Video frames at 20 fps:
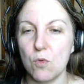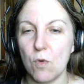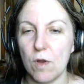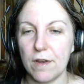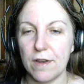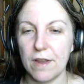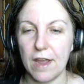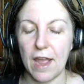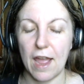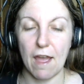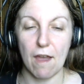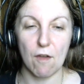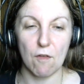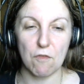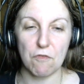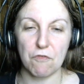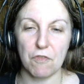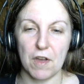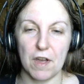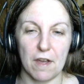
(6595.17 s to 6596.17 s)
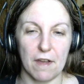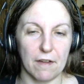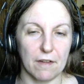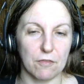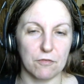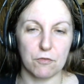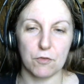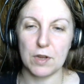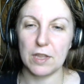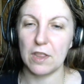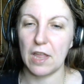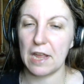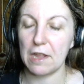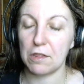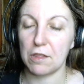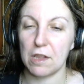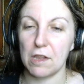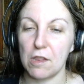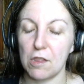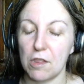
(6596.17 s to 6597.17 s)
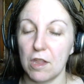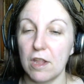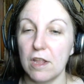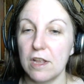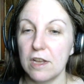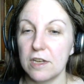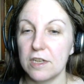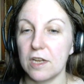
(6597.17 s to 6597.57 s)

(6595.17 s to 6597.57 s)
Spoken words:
want to have free license